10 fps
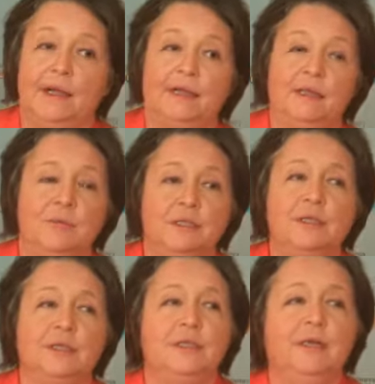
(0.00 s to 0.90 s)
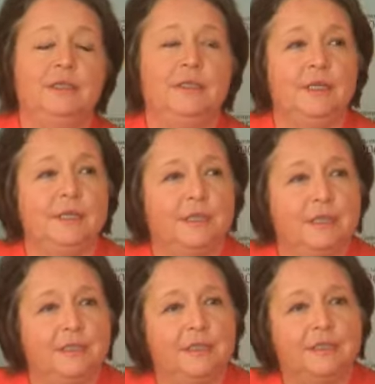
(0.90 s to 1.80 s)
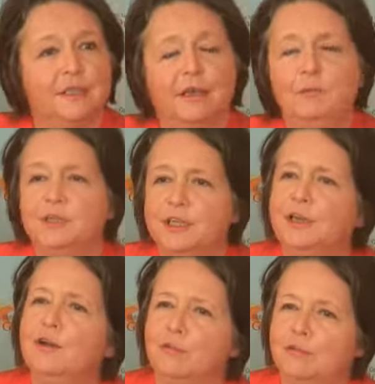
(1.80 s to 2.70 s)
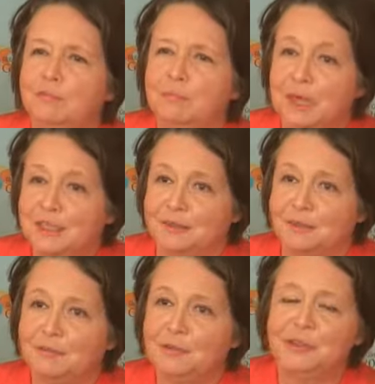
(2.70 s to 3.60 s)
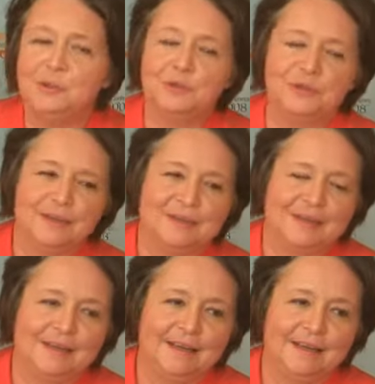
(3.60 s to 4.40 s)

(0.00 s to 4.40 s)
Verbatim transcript: And it was this realization, this, this, I would say, love, passion for the oceans,